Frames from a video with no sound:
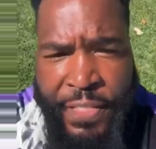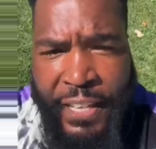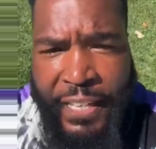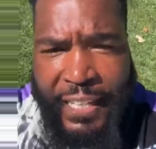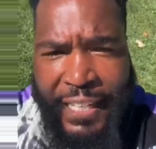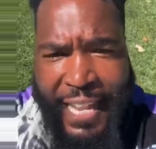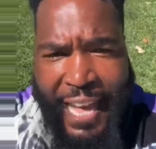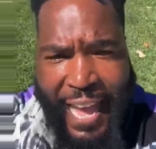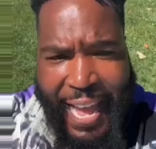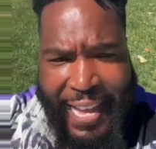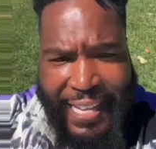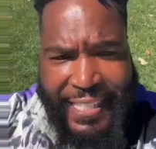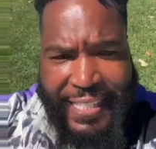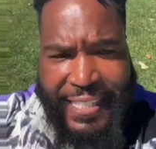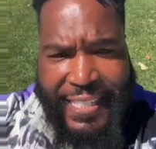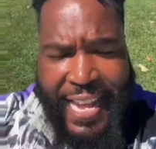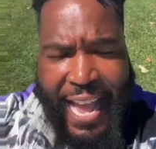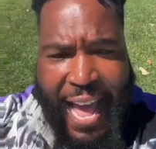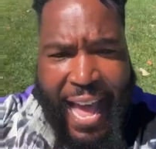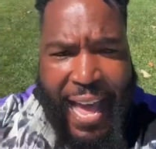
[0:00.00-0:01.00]
The
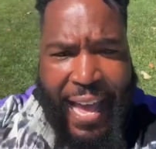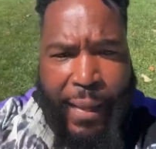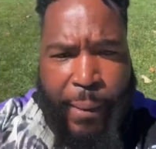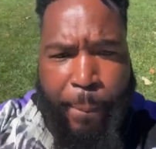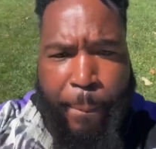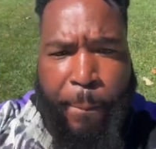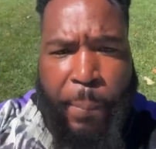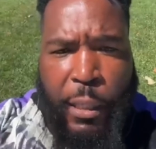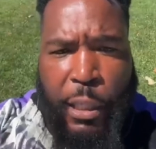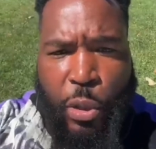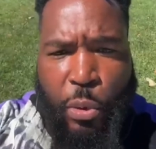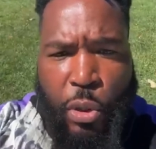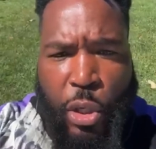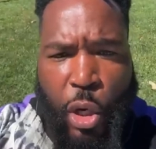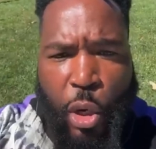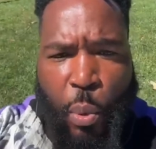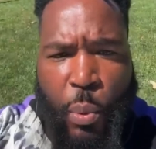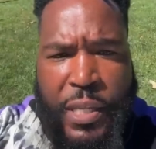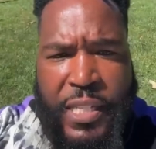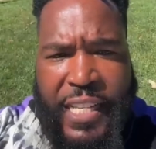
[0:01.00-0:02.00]
last time
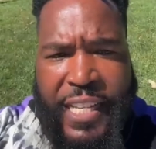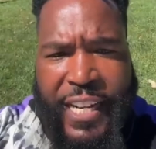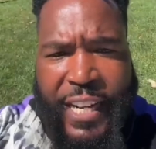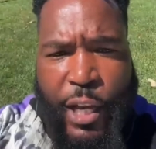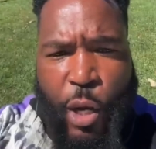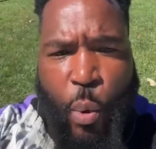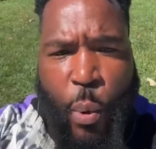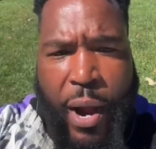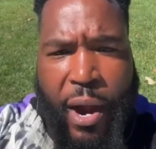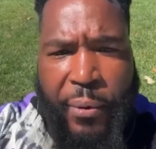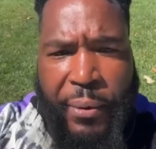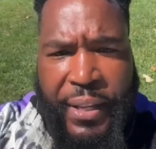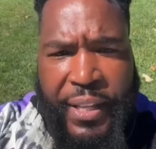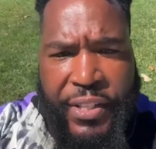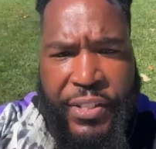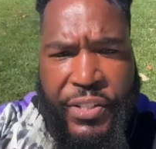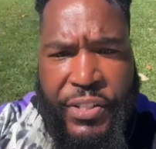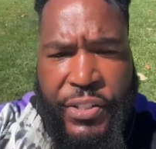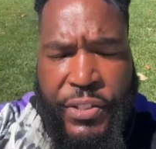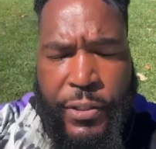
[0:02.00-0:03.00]
Pluto was in
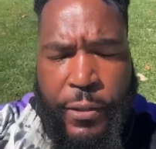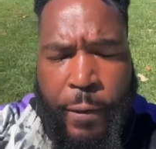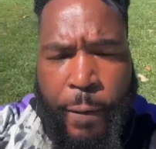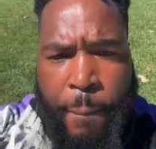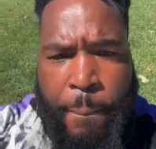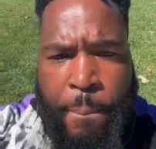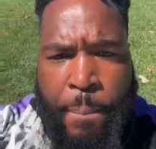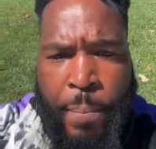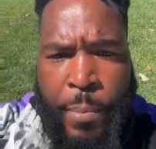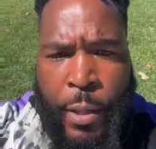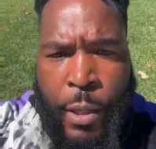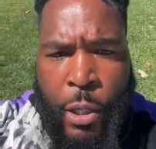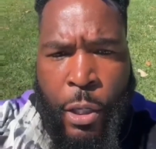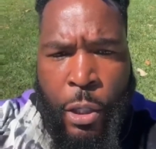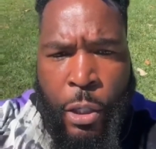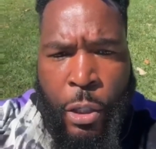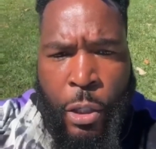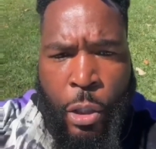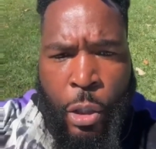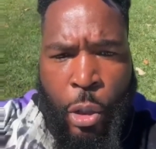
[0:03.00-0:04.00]
Aquarius
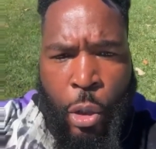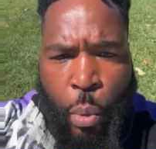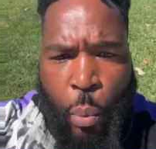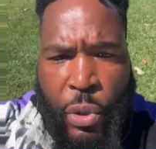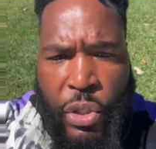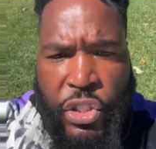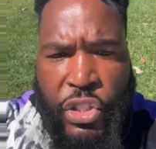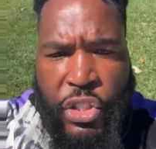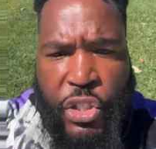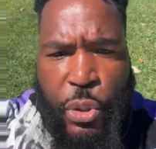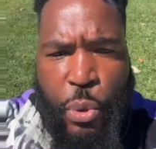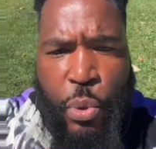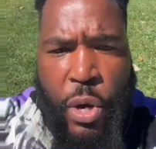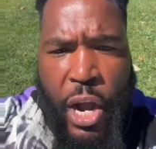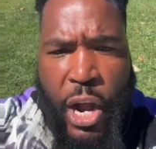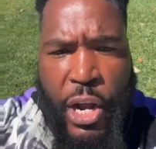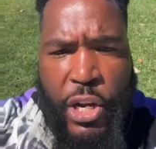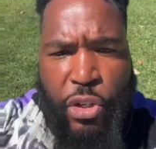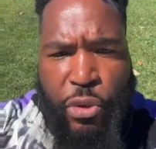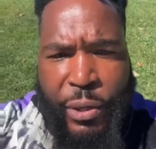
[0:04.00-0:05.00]
was
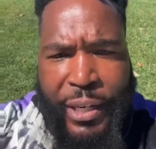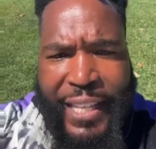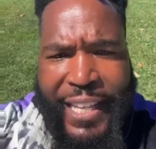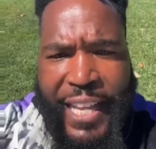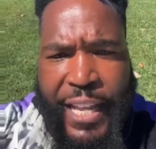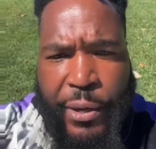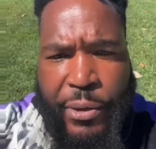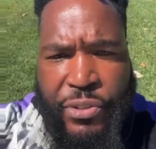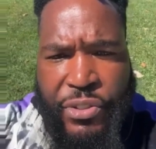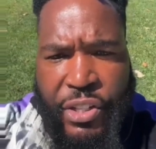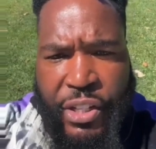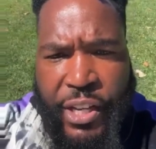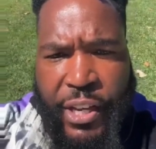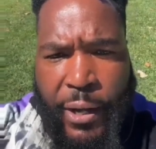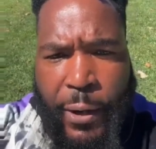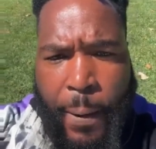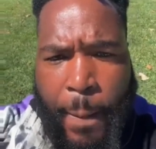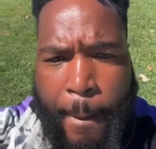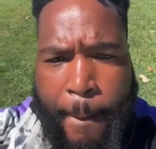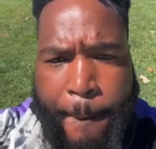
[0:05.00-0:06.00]
200 years
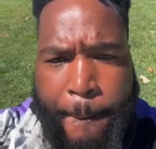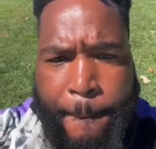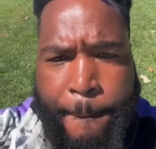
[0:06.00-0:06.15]
ago.